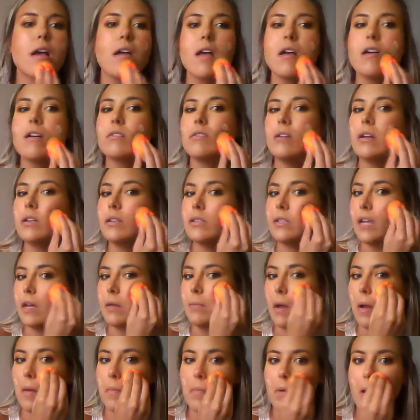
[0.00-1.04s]
So I just take my
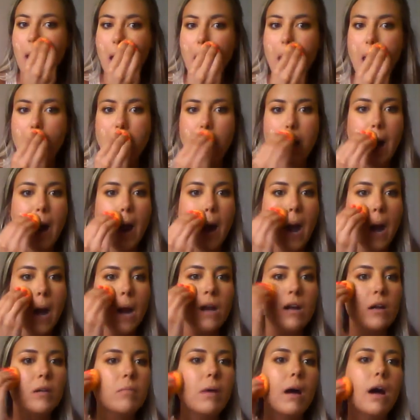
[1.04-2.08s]
brush,
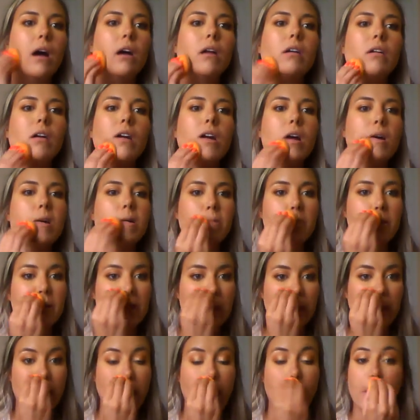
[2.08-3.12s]
powder everything
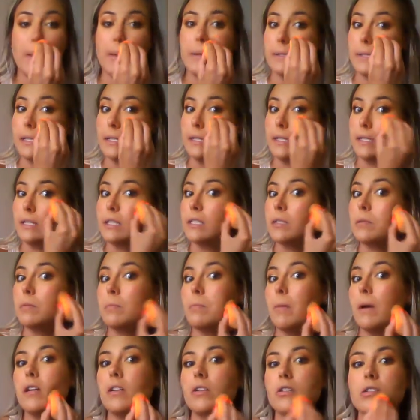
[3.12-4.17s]
down. This is
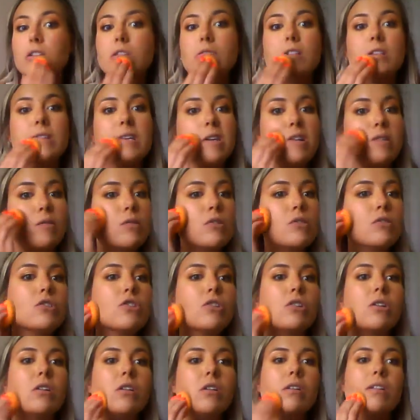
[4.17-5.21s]
especially
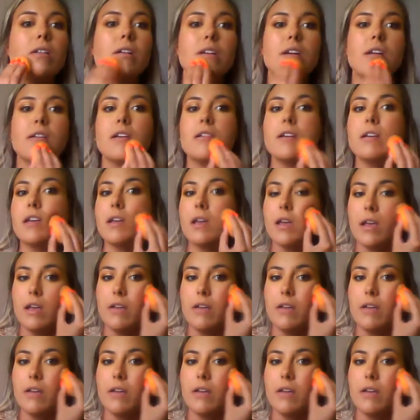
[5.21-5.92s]
crucial if